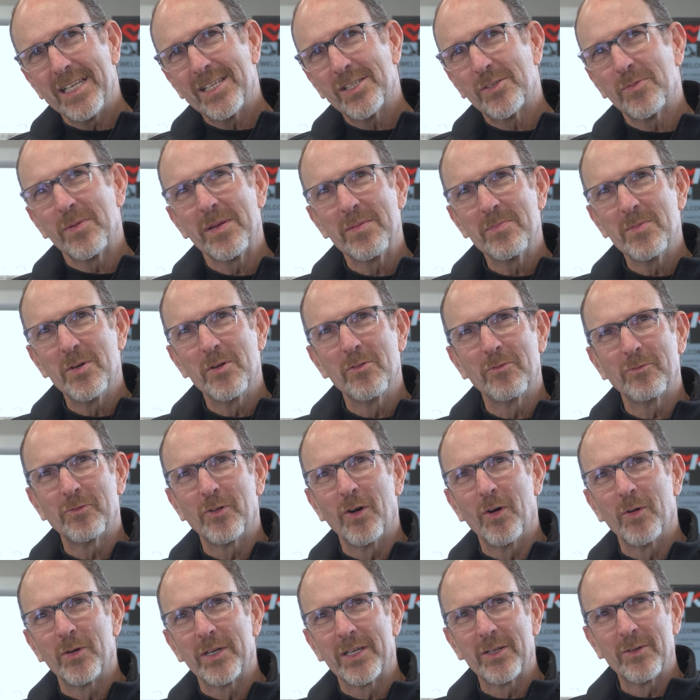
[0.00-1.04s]
as we move
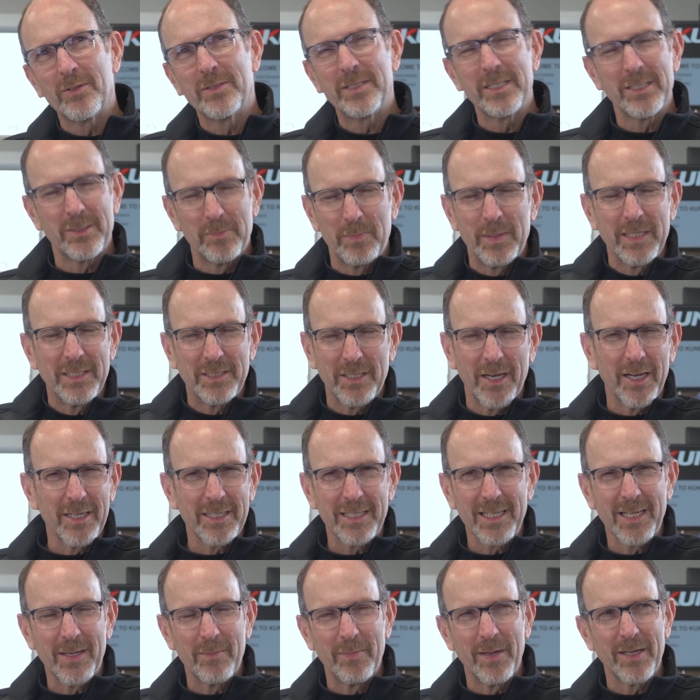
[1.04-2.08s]
forward, it'll just be
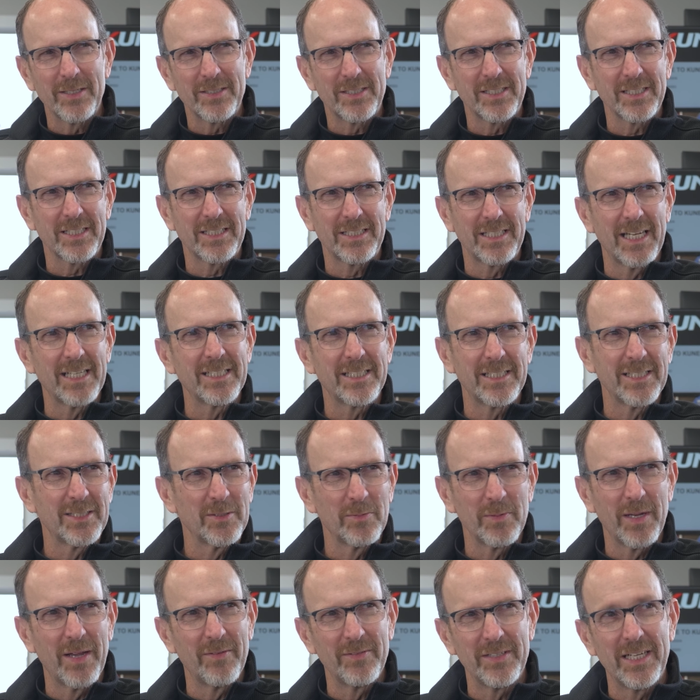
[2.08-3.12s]
talking about successes
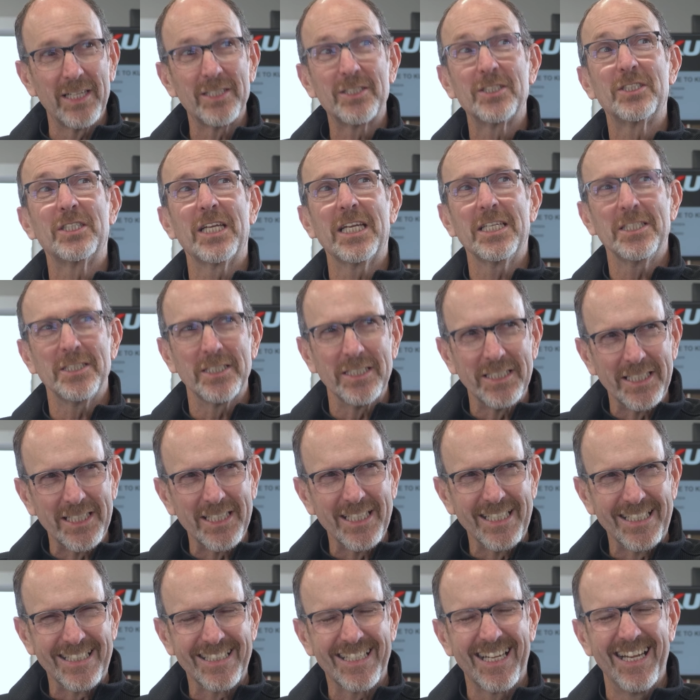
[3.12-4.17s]
and we haven't had to change
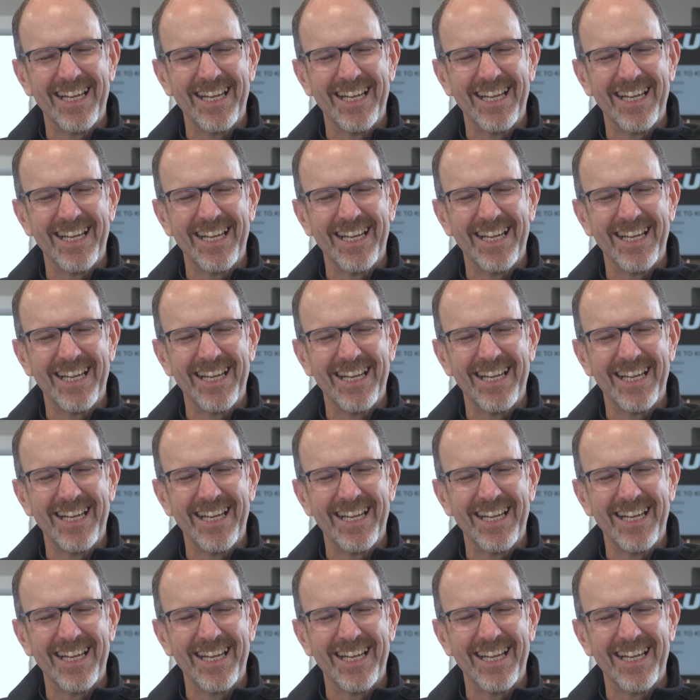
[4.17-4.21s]
anything.